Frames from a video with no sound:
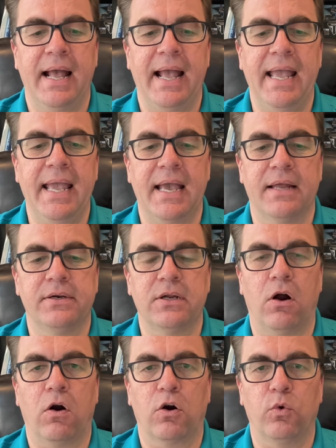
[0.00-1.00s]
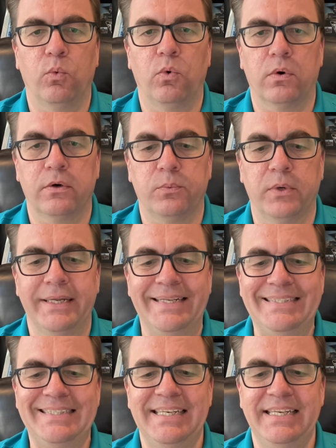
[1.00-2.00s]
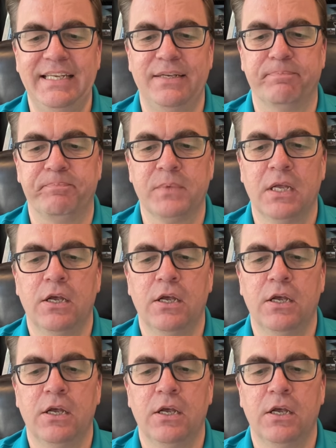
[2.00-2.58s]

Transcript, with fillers: and our award-winning team.